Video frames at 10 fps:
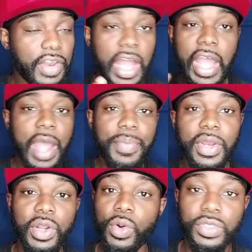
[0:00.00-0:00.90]
not having
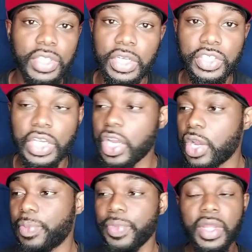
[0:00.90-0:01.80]
to go to the
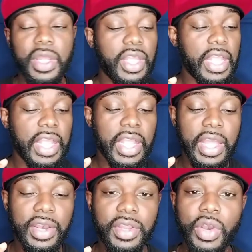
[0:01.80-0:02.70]
gym.
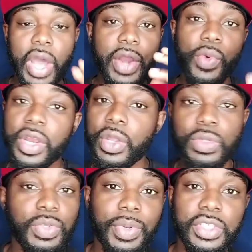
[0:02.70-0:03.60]
And, I didn't want to
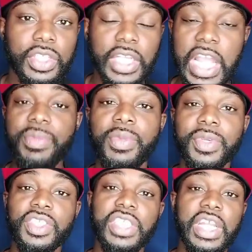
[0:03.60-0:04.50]
use a bunch of cable
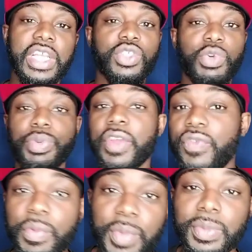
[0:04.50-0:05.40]
machines or pay
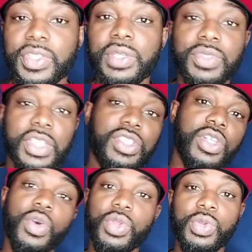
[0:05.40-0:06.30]
for a membership just to
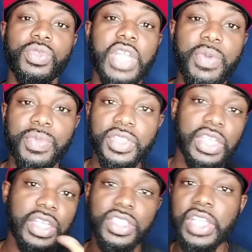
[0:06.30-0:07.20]
go and use cable
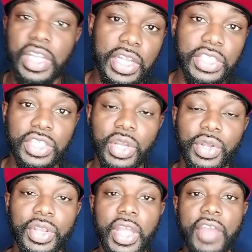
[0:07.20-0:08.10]
machines, take it easy
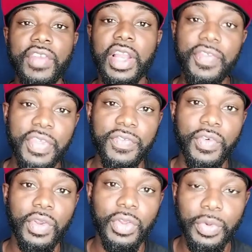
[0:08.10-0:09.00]
on the heavy lifting
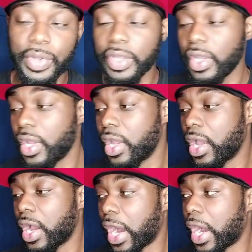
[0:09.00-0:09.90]
for a little bit.
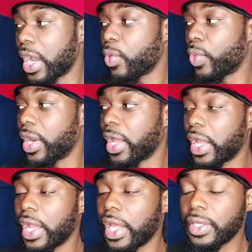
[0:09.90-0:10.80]
I went
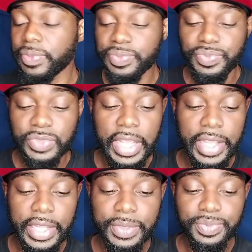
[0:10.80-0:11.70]
ahead
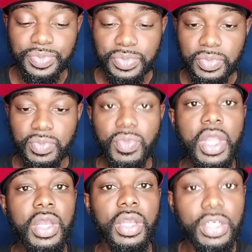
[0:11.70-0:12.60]
and
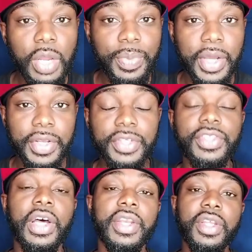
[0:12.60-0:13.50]
looked up Under
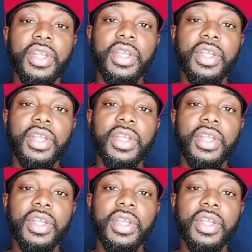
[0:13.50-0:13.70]
Sun